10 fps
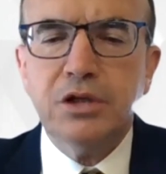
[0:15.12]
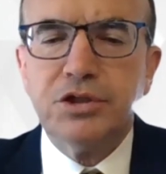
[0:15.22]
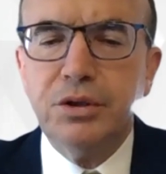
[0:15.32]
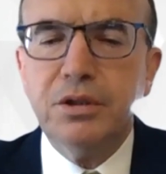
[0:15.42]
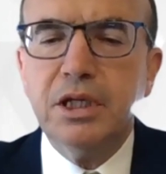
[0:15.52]

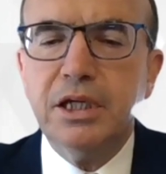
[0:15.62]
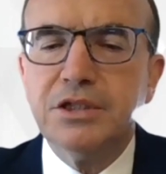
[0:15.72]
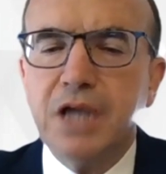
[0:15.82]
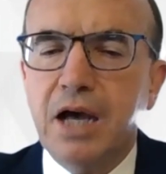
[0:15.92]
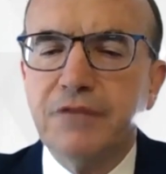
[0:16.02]
Two
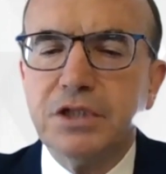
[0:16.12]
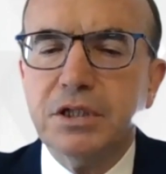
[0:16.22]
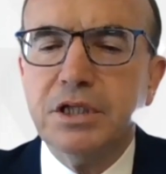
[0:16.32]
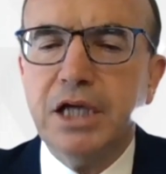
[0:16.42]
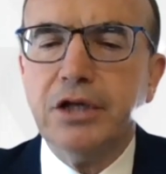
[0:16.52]
years
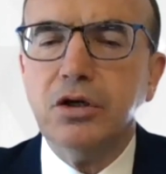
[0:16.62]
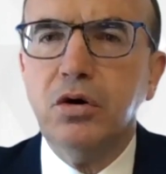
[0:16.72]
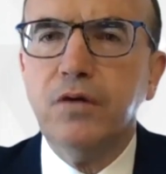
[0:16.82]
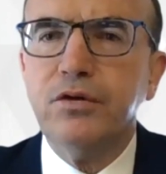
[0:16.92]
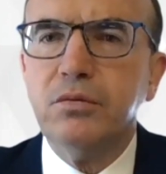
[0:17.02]
after the
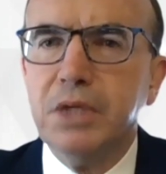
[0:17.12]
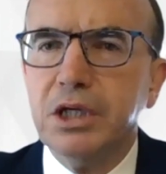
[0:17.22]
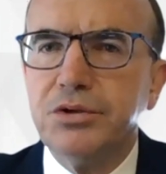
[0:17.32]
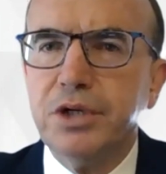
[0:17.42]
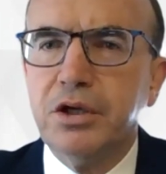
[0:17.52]
unlawful
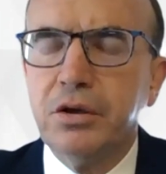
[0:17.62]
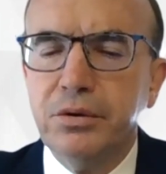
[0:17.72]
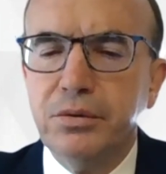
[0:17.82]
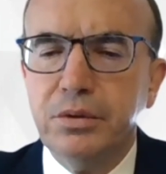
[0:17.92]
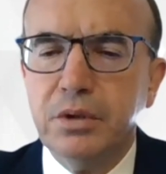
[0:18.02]
military
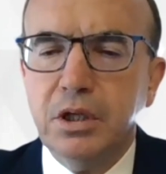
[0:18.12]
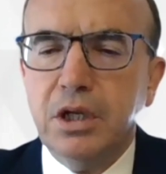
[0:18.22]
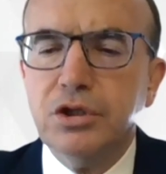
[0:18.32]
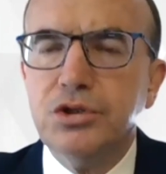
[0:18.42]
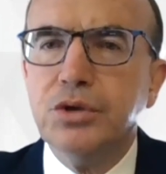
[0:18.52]
coup,
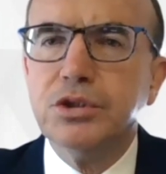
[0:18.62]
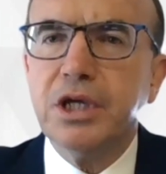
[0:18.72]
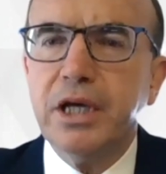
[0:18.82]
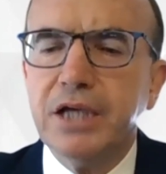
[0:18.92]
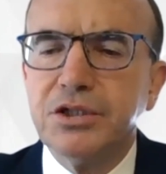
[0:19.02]
the
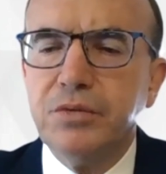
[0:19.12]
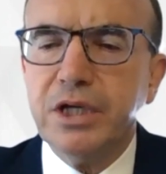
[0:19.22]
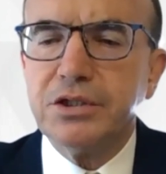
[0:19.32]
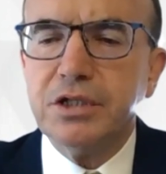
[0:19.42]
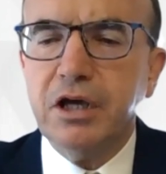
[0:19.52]
junta has
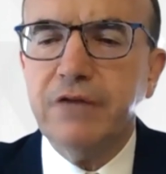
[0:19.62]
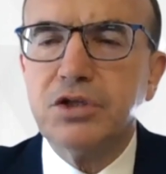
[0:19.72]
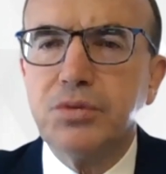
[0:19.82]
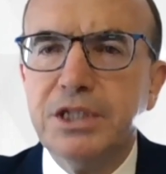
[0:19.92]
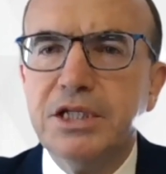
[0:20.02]
arrested over
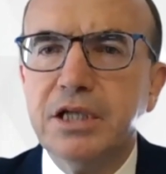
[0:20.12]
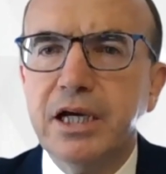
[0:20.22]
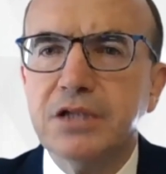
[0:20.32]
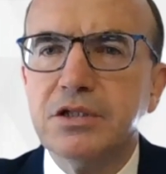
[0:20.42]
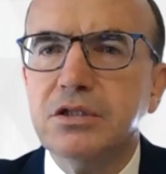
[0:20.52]

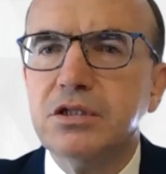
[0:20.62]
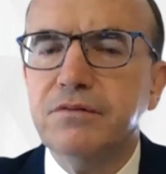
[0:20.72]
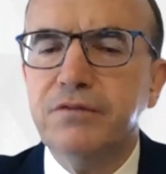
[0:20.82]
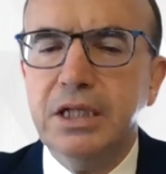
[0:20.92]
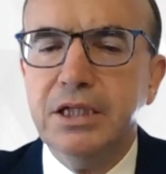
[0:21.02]
20,000
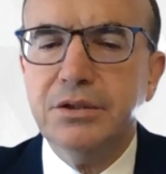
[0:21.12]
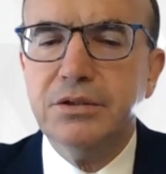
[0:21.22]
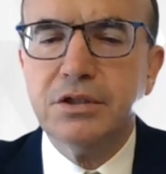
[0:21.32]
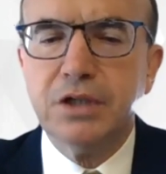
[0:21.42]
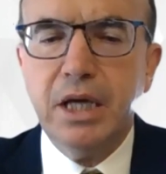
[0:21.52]

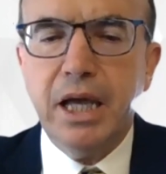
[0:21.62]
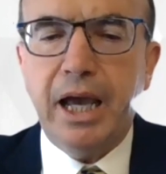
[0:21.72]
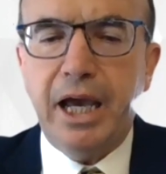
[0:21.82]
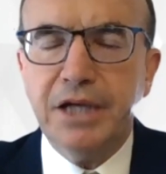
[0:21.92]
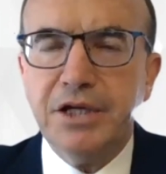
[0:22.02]
civilians
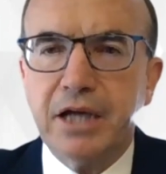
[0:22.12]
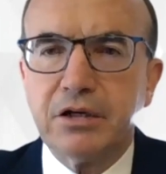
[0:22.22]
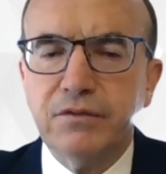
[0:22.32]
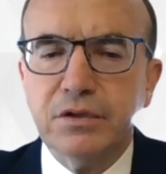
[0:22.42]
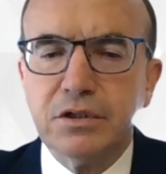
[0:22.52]
and
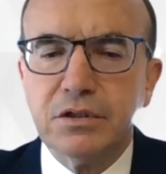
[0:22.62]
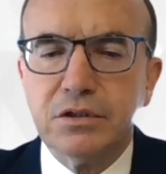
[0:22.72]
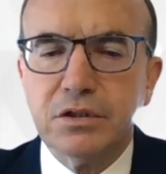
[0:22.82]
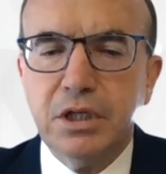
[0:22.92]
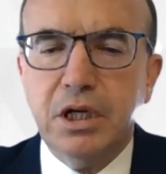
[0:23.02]

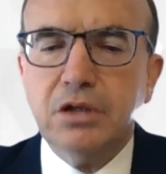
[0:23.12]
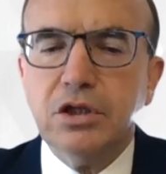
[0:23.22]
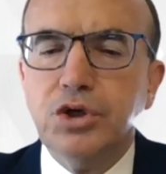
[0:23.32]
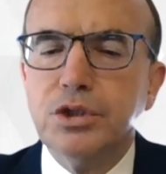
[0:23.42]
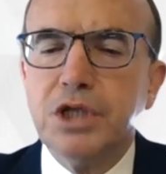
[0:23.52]
activists. The
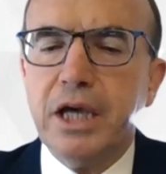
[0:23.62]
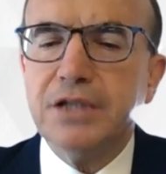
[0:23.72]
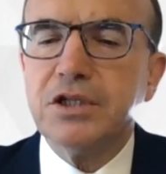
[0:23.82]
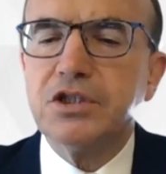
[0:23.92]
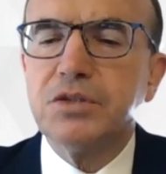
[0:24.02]
junta
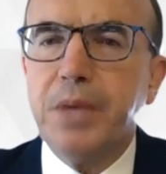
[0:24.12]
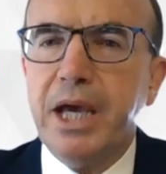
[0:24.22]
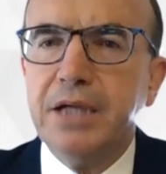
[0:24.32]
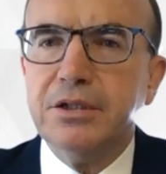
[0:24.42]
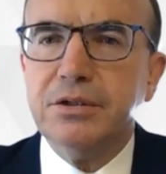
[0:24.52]
has
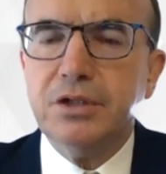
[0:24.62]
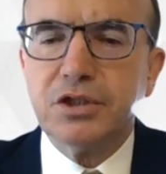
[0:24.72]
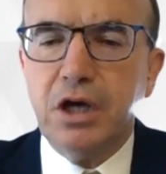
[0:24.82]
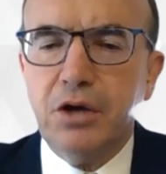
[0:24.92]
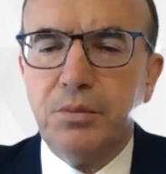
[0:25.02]
expanded the
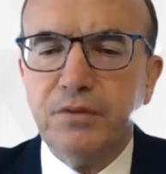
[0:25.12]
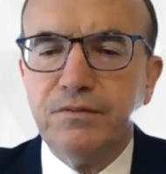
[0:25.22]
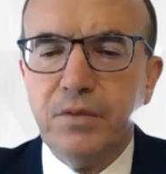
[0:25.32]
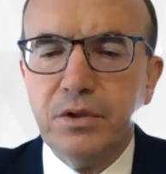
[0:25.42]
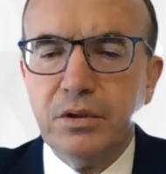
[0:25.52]
scope of
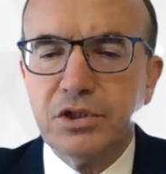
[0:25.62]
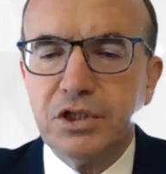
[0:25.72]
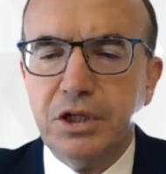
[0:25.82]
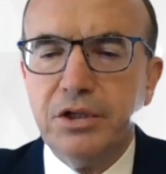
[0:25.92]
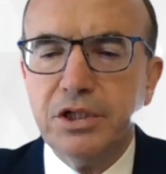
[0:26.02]

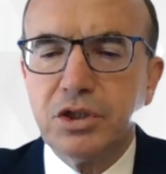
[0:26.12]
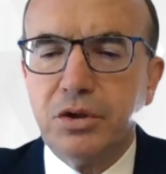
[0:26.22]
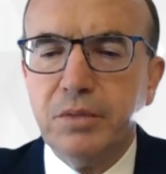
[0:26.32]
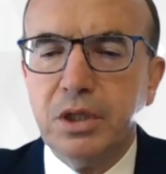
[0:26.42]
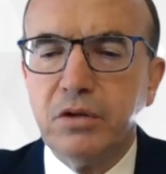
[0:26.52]
serious
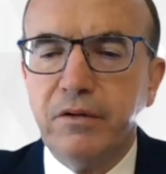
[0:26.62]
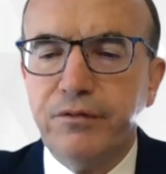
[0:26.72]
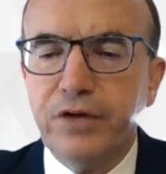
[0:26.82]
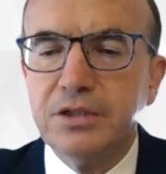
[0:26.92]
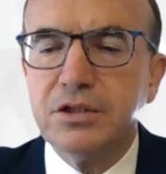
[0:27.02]
criminal
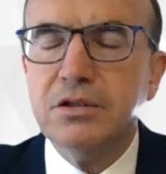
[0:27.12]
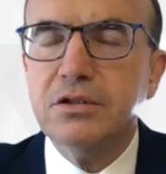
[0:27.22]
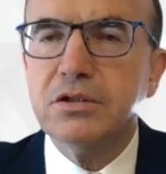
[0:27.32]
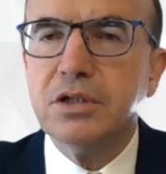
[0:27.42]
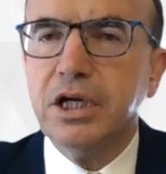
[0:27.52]

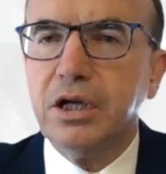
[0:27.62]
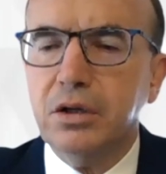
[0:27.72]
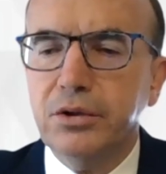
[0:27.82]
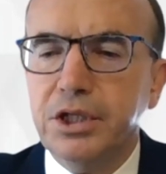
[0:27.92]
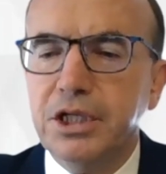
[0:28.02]
offences,
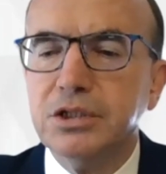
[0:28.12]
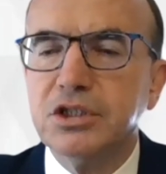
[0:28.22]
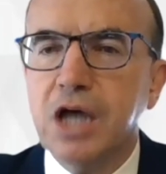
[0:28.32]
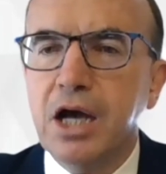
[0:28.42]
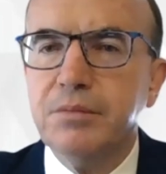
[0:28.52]
including
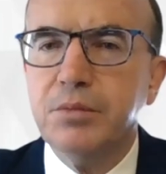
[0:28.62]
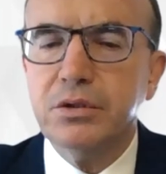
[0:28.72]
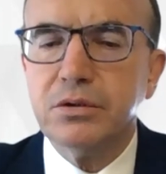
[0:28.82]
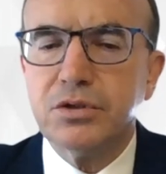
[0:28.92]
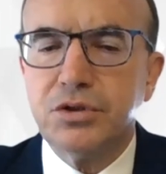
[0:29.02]
incitement,
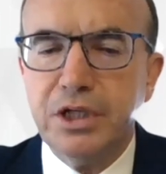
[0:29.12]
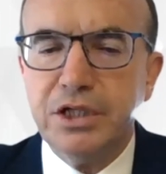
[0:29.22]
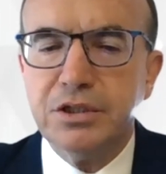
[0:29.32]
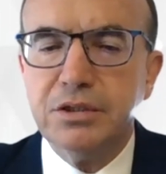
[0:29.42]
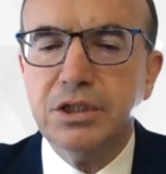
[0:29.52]

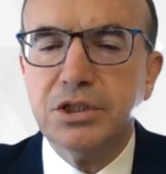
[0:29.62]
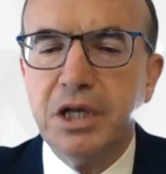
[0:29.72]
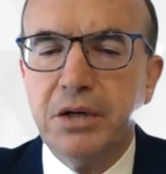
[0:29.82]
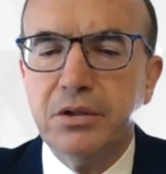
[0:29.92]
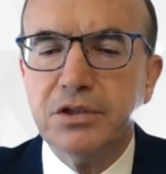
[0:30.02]
treason and
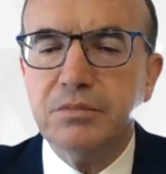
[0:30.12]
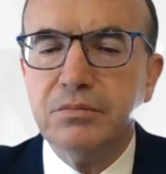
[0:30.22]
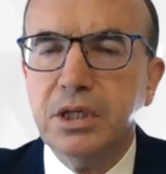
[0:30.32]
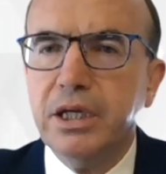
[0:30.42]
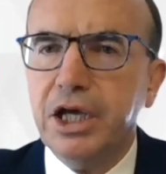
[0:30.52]
terrorism,
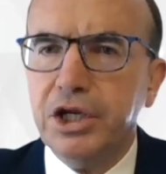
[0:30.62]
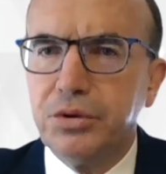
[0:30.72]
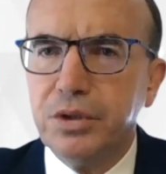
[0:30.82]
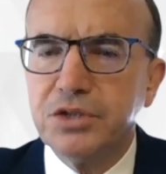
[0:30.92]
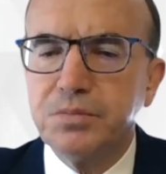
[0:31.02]

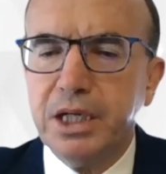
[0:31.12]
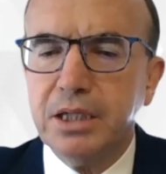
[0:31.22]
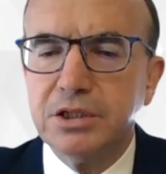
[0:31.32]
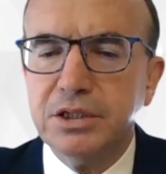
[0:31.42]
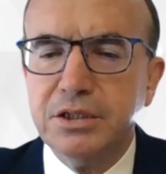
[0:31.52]
increased
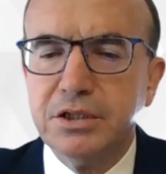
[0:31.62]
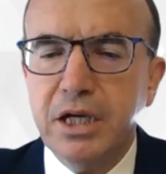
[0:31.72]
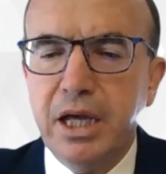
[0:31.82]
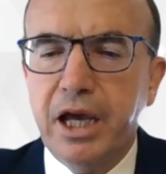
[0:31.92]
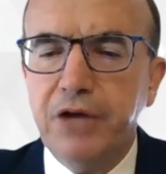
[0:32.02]
penalties,
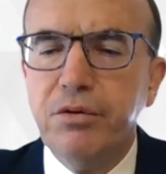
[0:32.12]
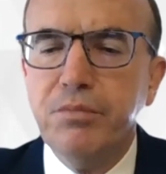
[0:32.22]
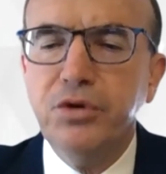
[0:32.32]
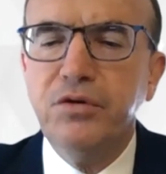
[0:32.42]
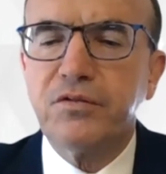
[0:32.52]
and
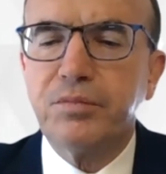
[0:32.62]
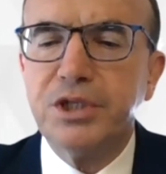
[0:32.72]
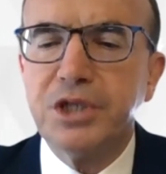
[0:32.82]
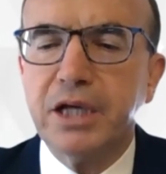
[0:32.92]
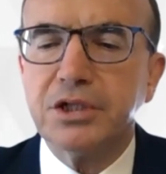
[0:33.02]
removed
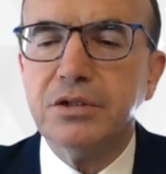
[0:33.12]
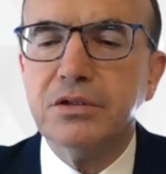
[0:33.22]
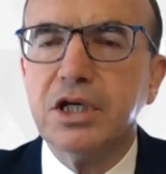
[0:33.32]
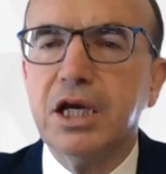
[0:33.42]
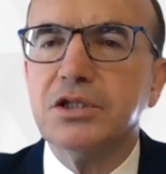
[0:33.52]

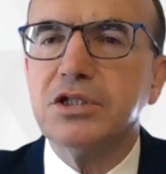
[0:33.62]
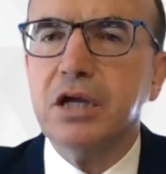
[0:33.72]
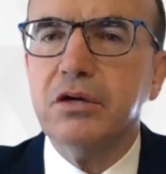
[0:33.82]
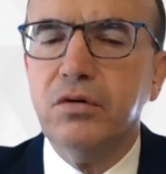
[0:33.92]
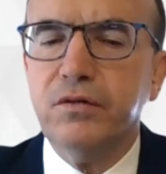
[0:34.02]
protections against
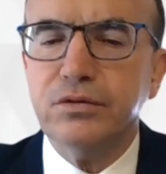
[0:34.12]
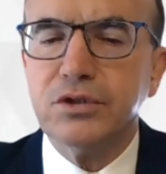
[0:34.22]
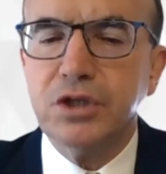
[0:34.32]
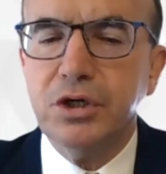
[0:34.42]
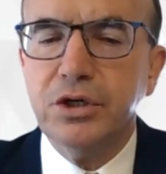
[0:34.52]
unlawful
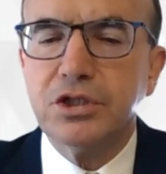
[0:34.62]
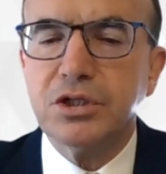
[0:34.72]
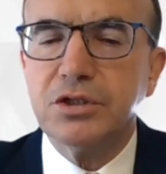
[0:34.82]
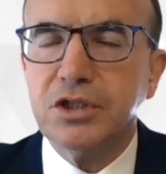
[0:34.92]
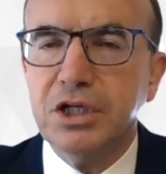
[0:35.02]
search,
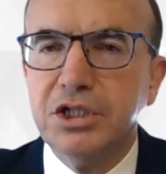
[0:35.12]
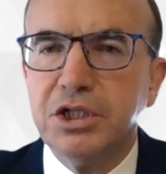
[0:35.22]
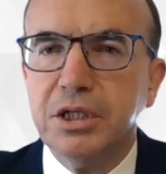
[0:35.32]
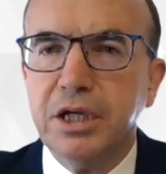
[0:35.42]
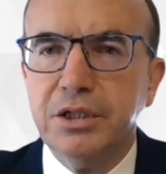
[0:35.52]

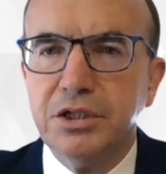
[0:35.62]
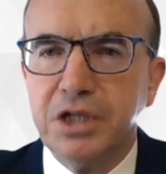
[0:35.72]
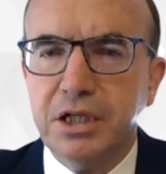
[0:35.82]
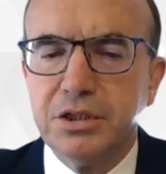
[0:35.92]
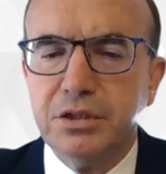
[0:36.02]
seizure, and
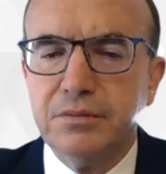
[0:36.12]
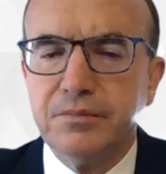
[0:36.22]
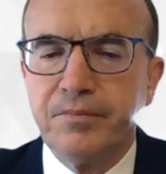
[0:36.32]
detention.